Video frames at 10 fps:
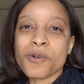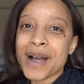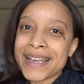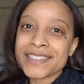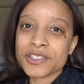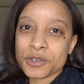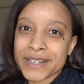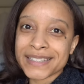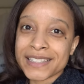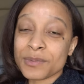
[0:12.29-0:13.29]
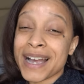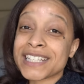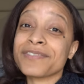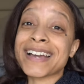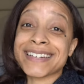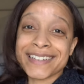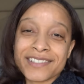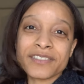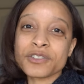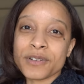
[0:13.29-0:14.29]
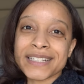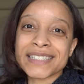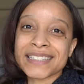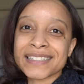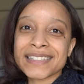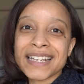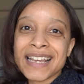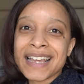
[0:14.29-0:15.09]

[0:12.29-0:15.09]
wise choices, wise financial choices